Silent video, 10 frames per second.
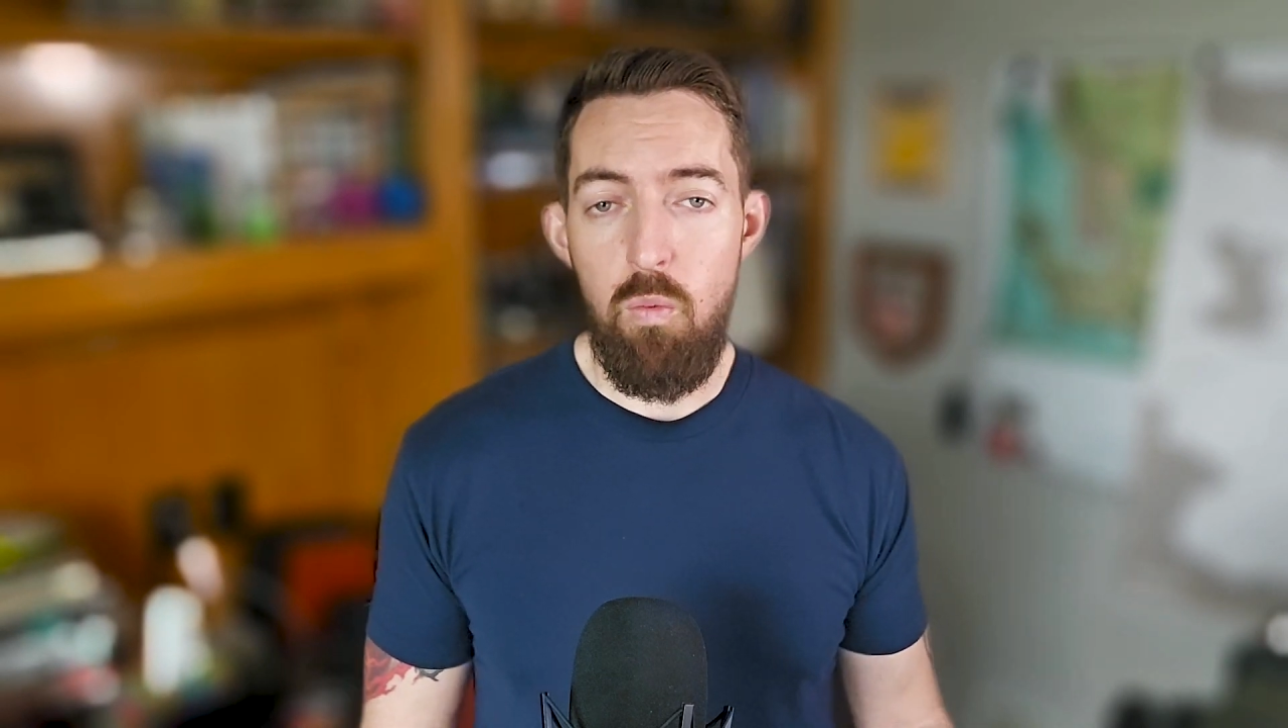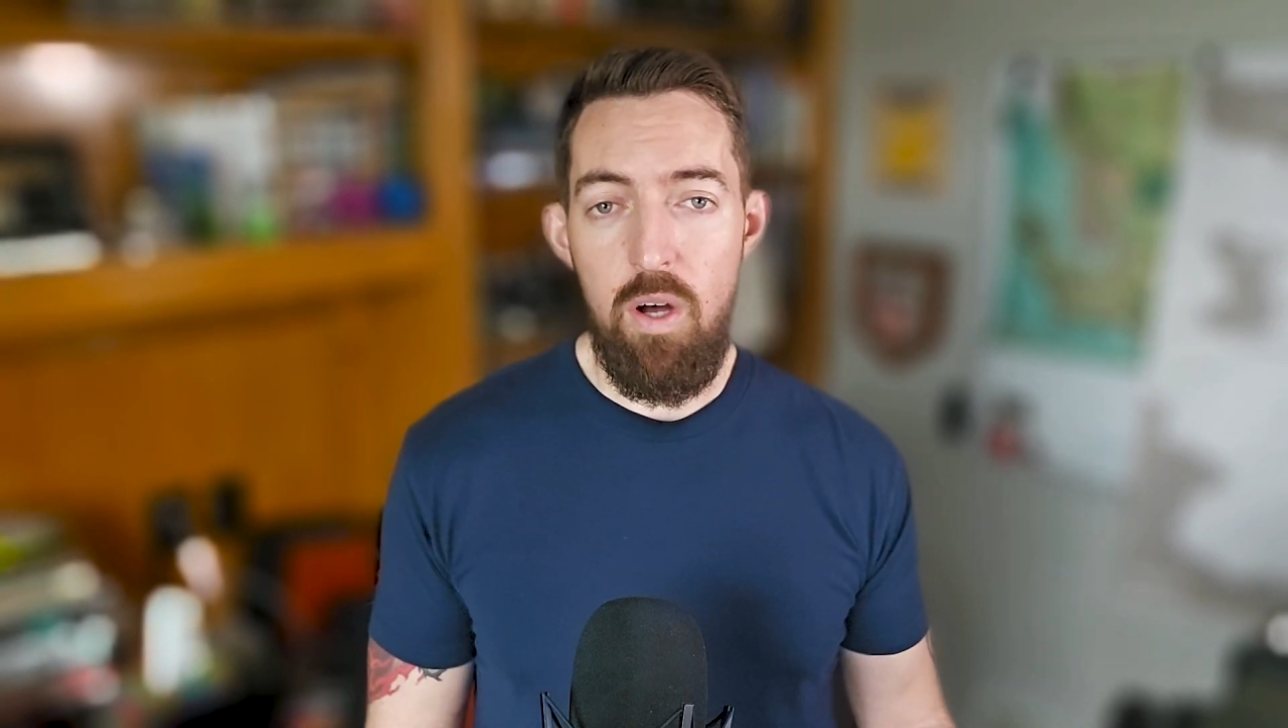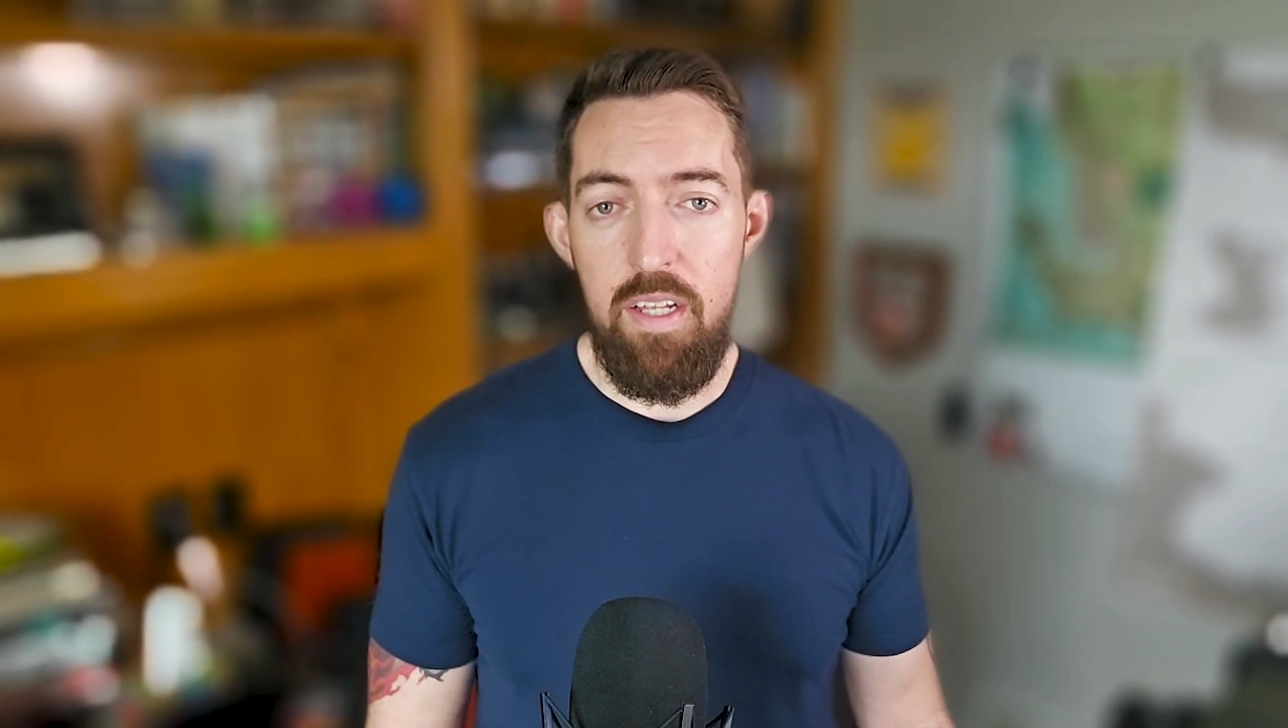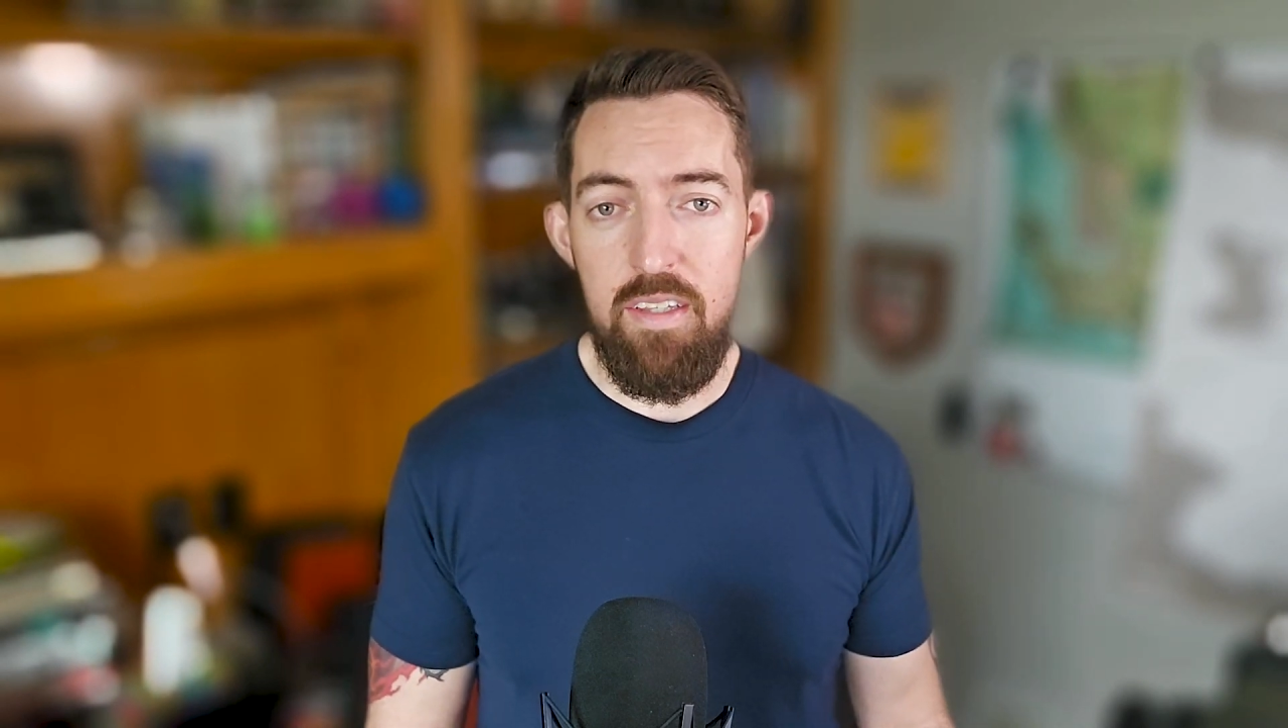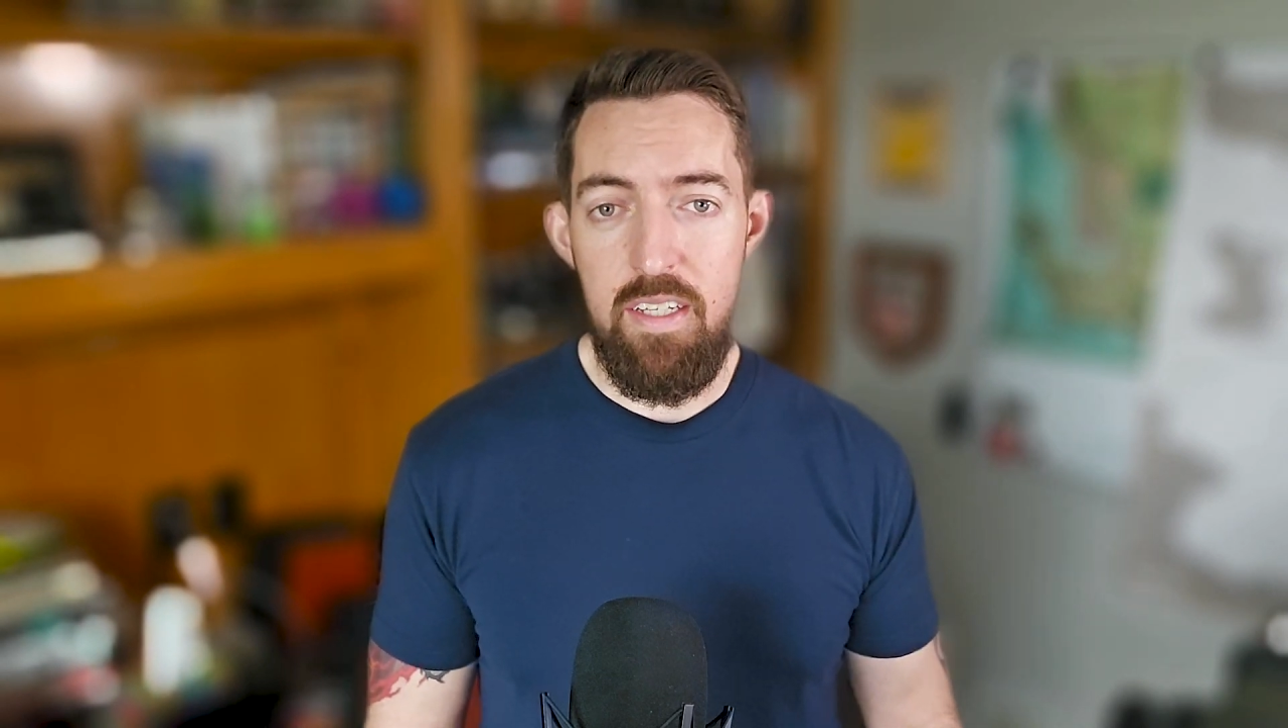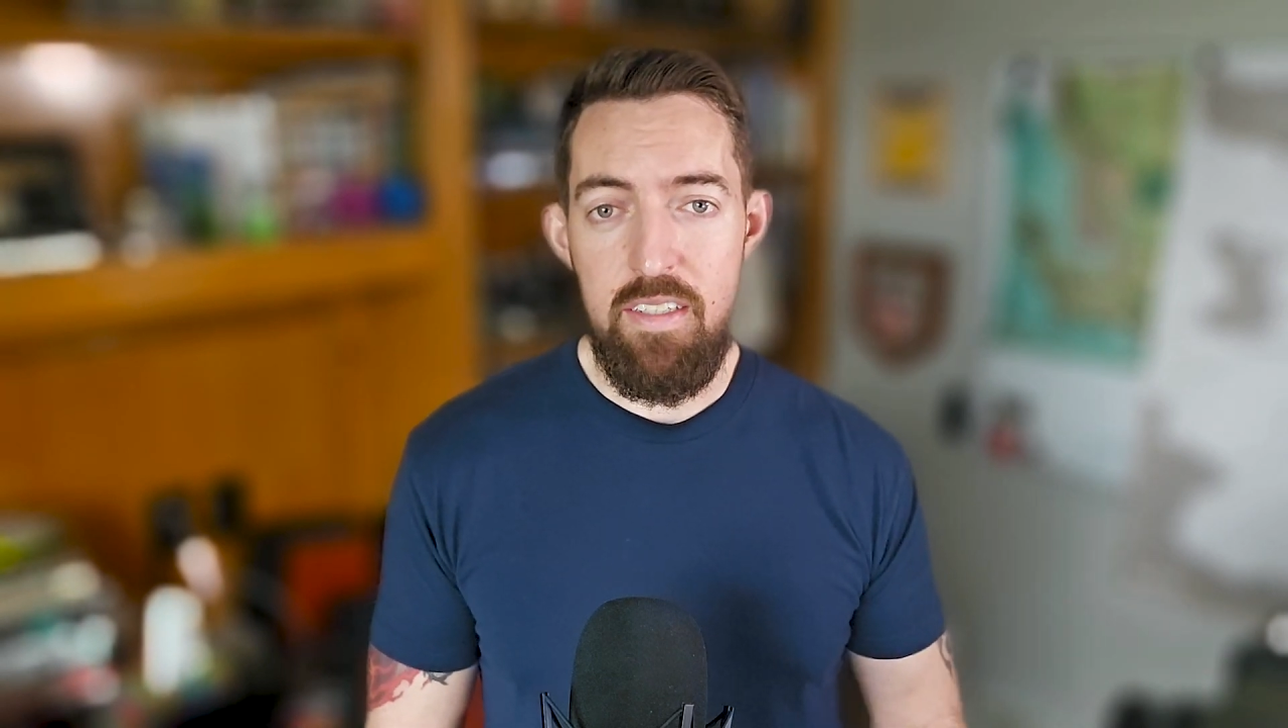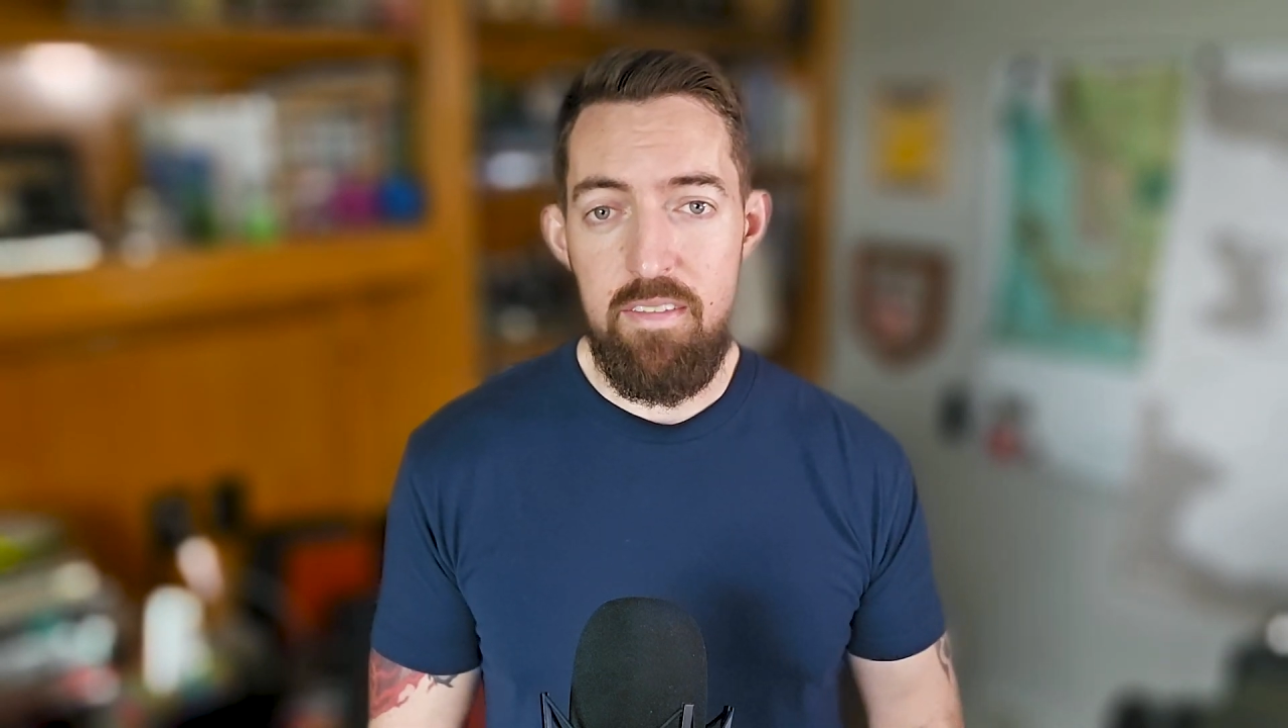want the